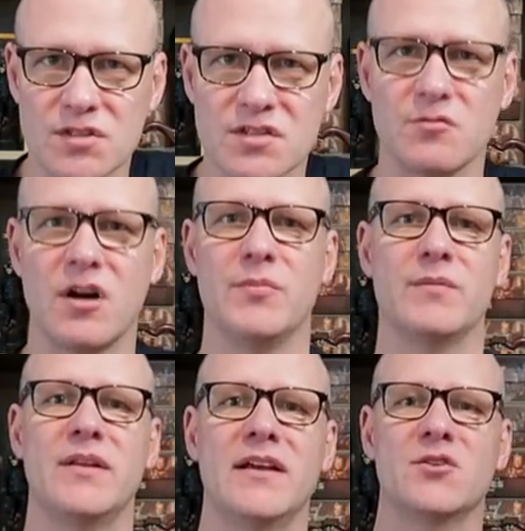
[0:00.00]
which I've been
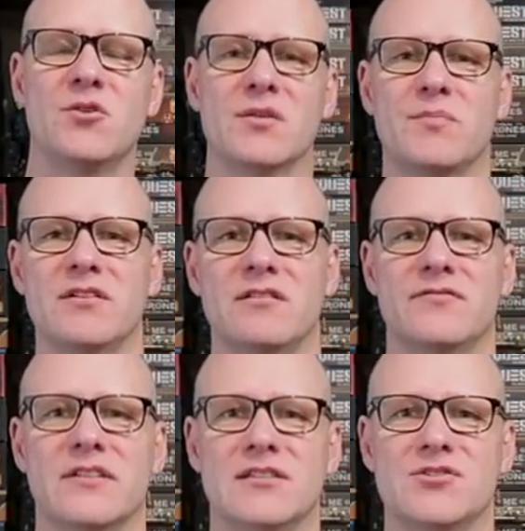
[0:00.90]
playing quite a bit of
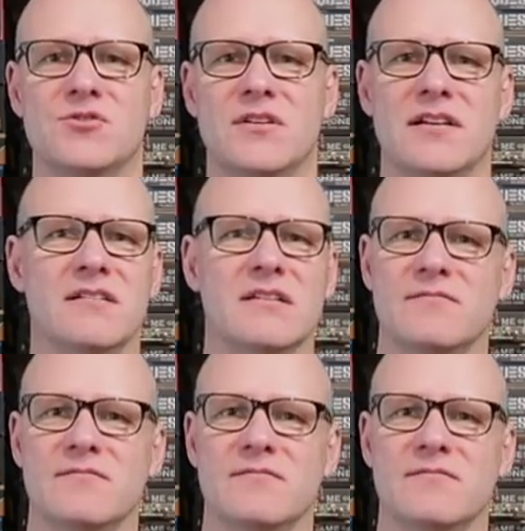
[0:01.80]
and enjoying.